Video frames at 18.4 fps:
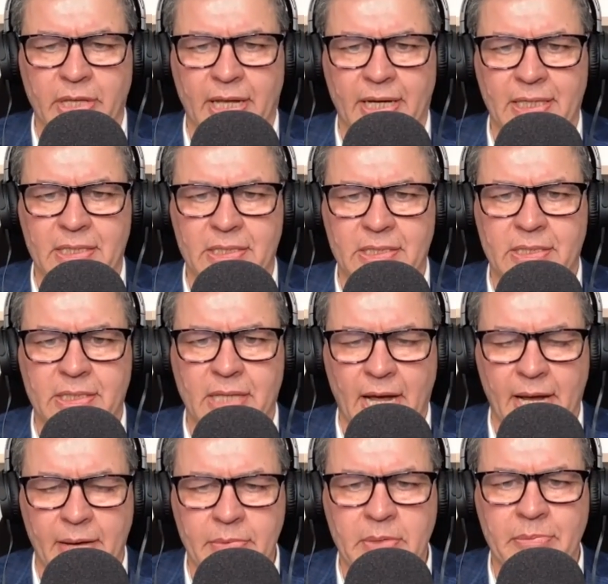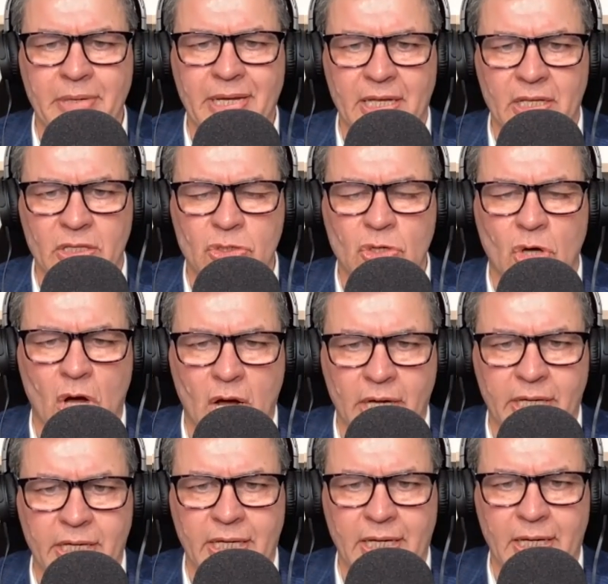that it's time to begin
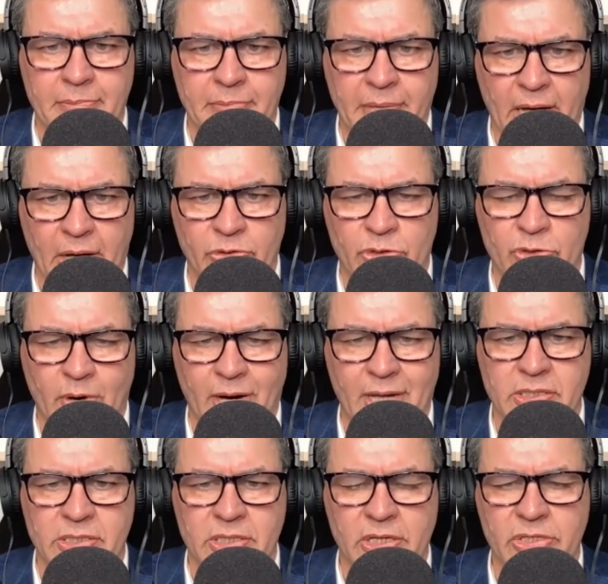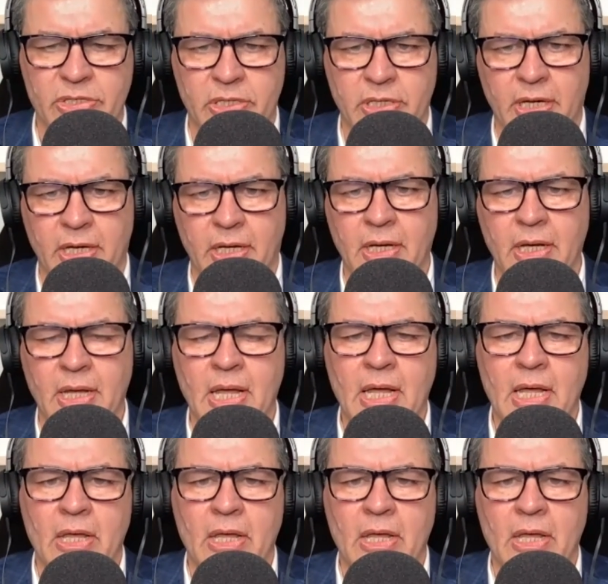talking about transitioning